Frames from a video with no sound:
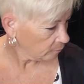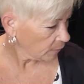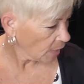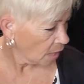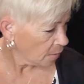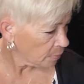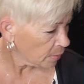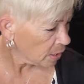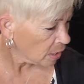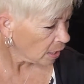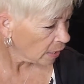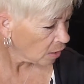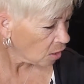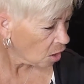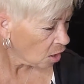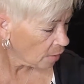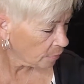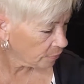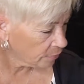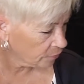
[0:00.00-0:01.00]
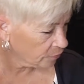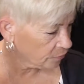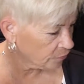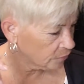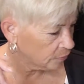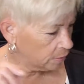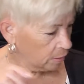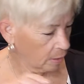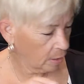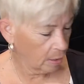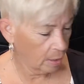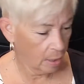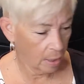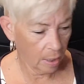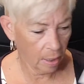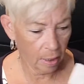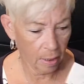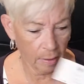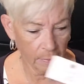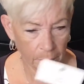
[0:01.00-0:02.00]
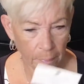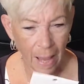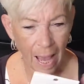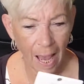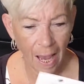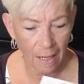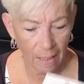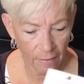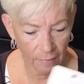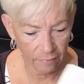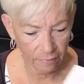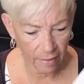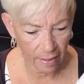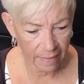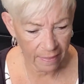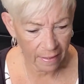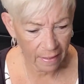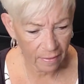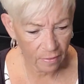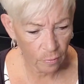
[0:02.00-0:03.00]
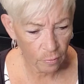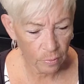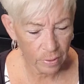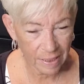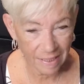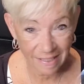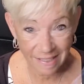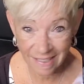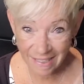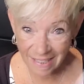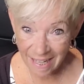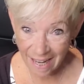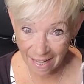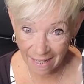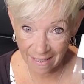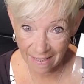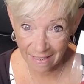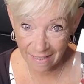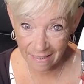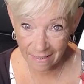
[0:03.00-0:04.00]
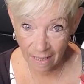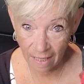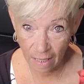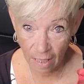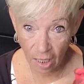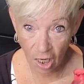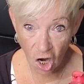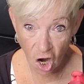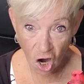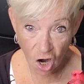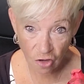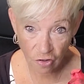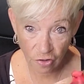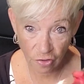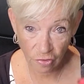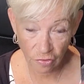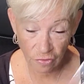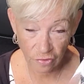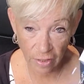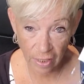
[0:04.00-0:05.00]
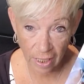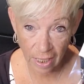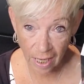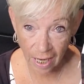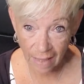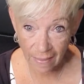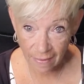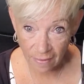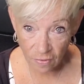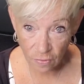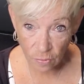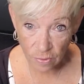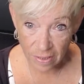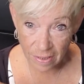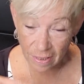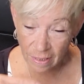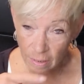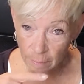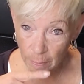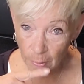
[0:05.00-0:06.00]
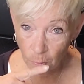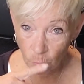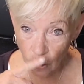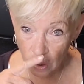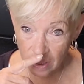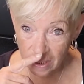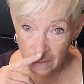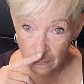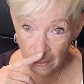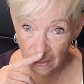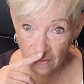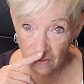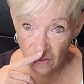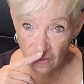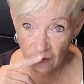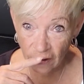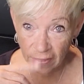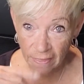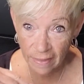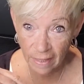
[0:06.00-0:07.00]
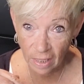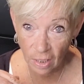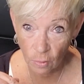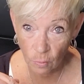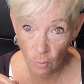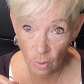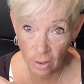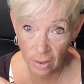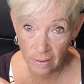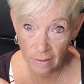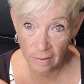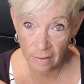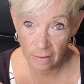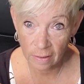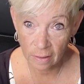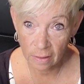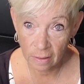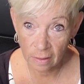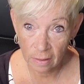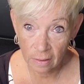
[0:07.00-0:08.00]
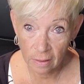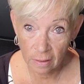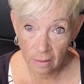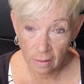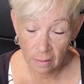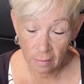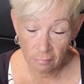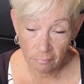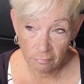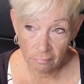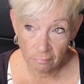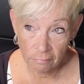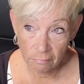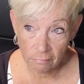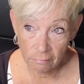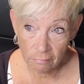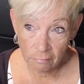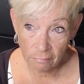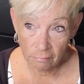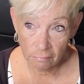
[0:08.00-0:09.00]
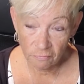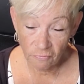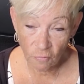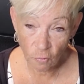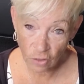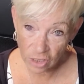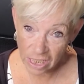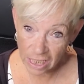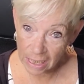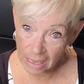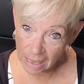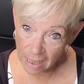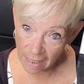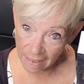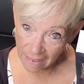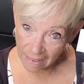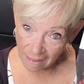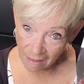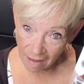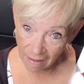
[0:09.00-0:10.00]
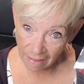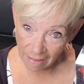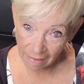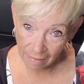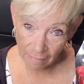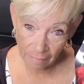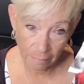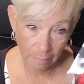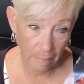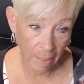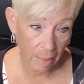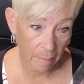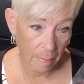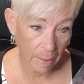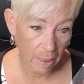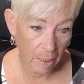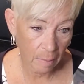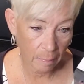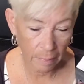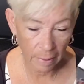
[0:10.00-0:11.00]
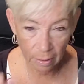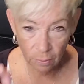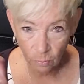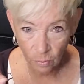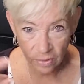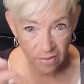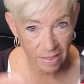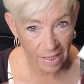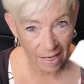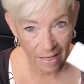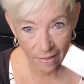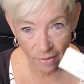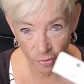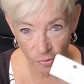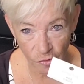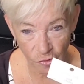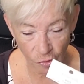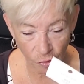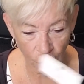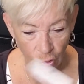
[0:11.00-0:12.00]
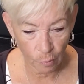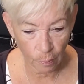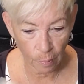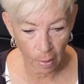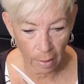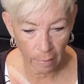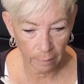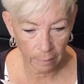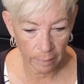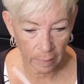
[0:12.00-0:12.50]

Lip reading: And then I got this pack of, I think there was 6 cardinals in it. And this was a little bit more expensive. I think it was $14.99 maybe, but once again, use your coupon.